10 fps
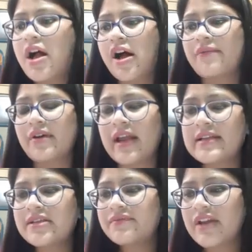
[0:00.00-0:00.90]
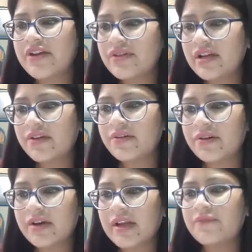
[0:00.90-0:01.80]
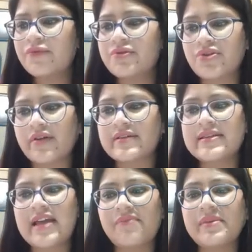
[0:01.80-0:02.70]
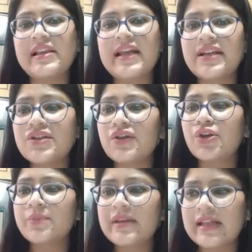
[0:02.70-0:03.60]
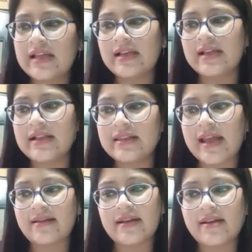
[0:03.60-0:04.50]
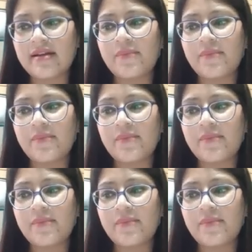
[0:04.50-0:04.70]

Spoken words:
A variety of naturally occurring food toxins have been linked to human ill health and death.